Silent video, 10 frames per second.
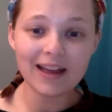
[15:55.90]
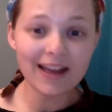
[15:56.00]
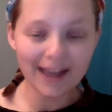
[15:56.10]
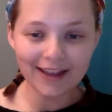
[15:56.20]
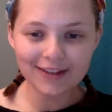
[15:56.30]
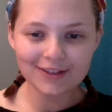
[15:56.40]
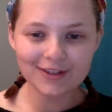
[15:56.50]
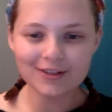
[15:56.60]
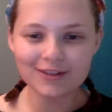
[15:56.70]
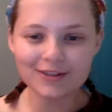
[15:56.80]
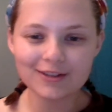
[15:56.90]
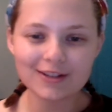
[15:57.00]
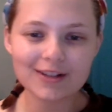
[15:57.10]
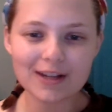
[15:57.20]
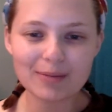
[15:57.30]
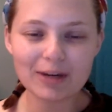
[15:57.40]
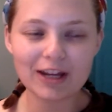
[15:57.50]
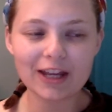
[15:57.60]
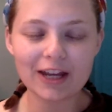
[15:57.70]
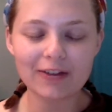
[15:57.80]
Hey, just a little disclaimer I
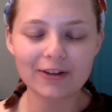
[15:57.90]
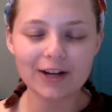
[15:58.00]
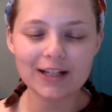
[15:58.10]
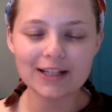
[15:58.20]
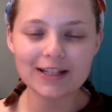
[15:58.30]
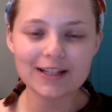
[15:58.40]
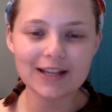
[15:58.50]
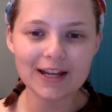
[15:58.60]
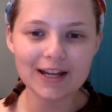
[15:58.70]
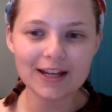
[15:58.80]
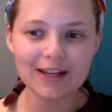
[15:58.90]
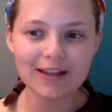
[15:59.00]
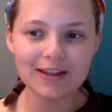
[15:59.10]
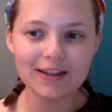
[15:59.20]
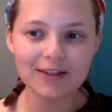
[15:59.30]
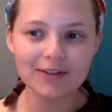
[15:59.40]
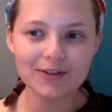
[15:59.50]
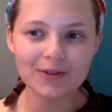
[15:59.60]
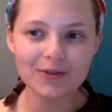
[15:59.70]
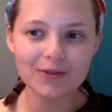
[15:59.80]
think I forgot to say in the original